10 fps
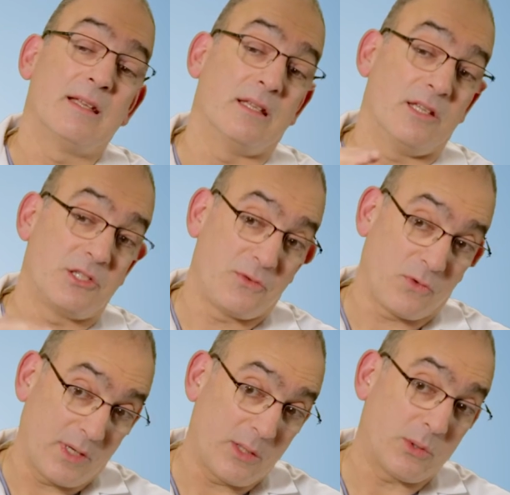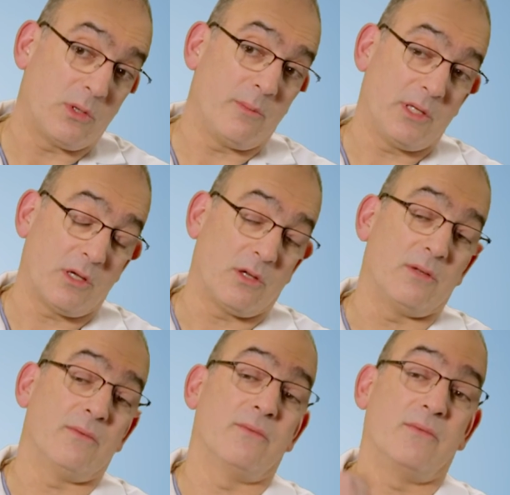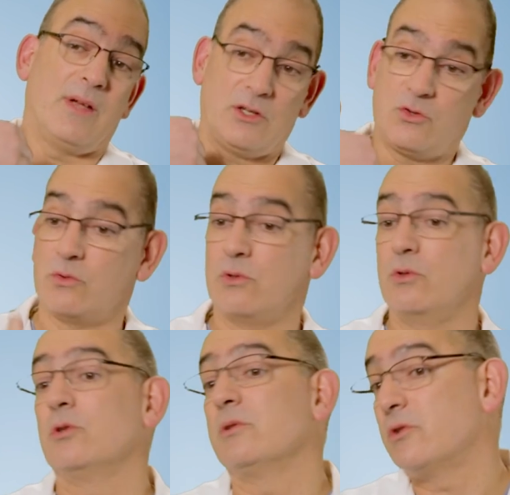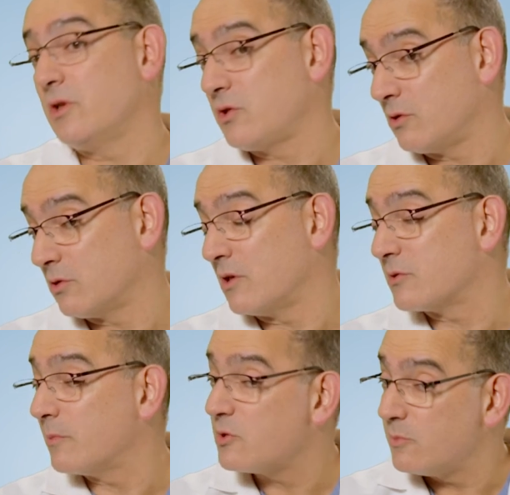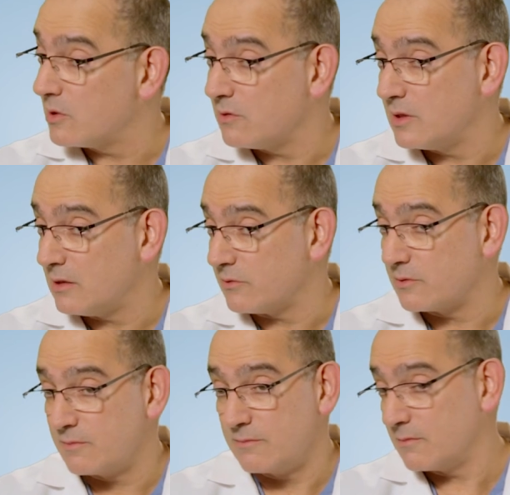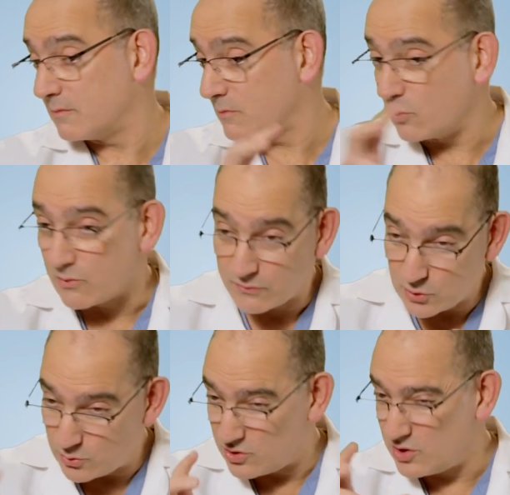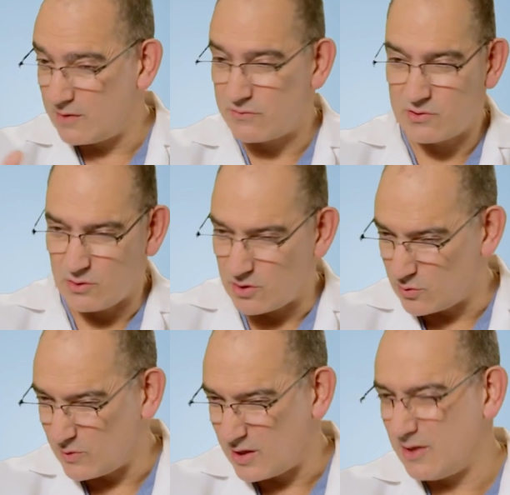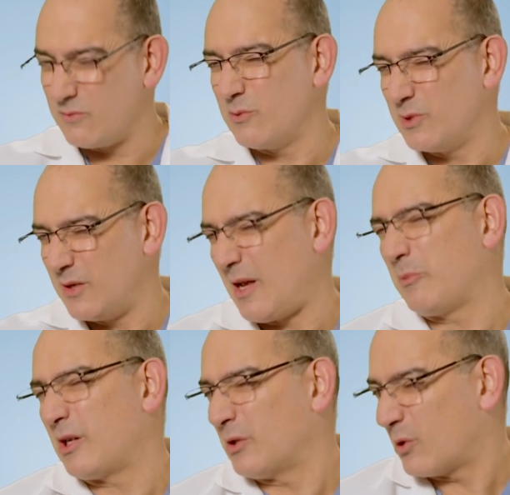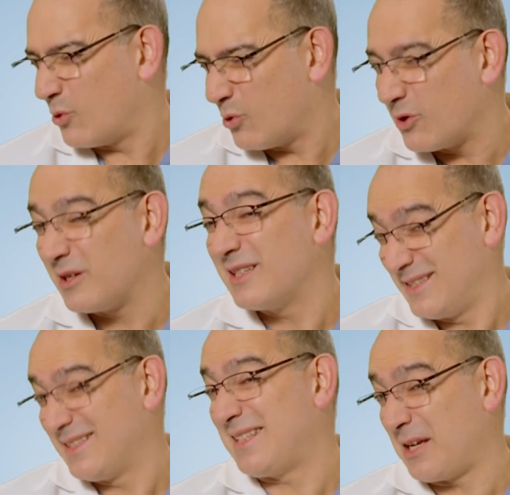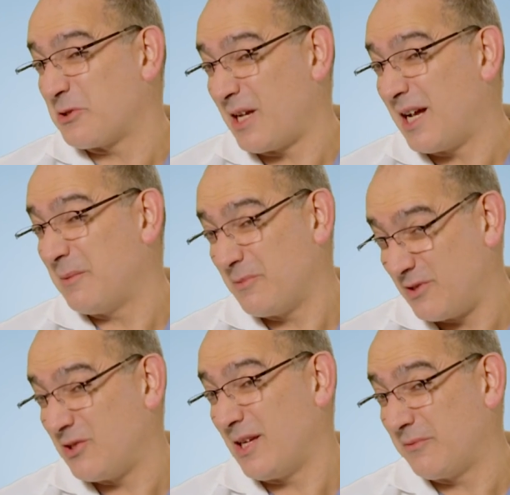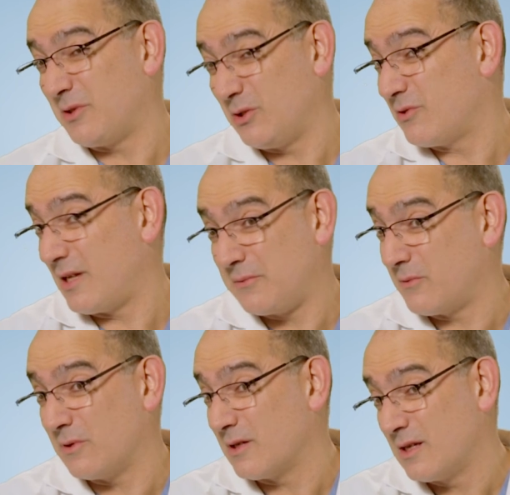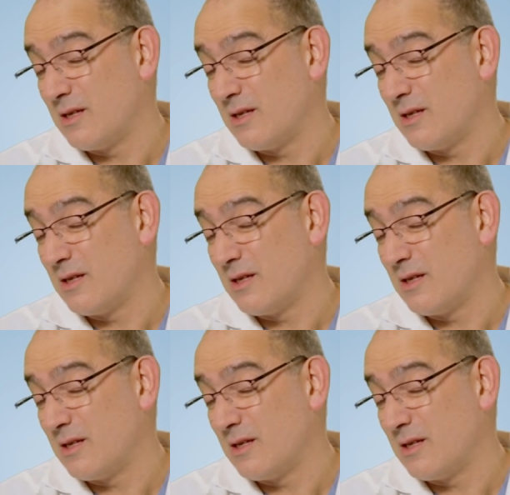This is for inguinal umbilical. Ventral or incisional hernias, much bigger deals. More fluid shifts, longer recovery. Whenever you operate on the core, it takes time since you have to use that for